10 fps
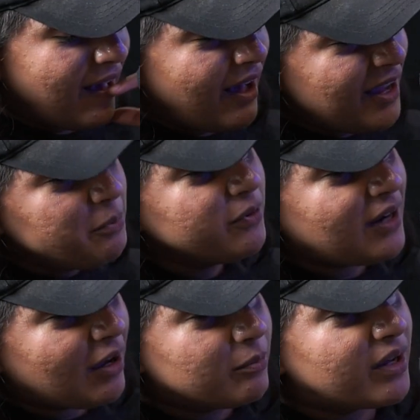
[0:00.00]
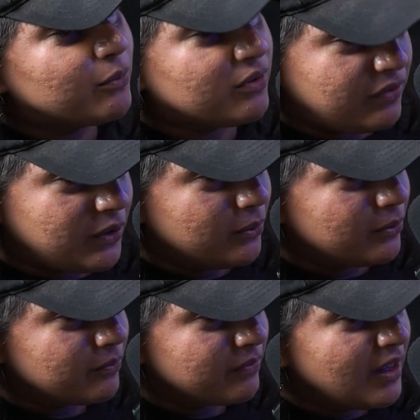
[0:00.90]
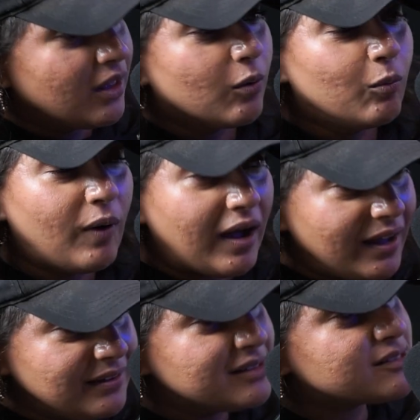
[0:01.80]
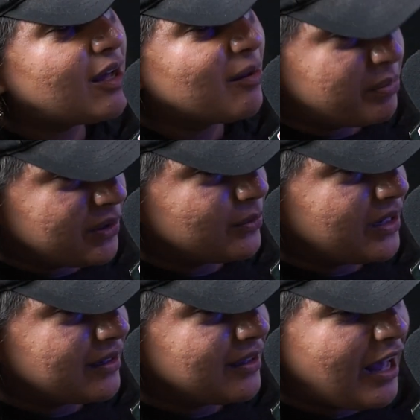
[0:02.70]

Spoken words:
I put out my review. While it's uploading,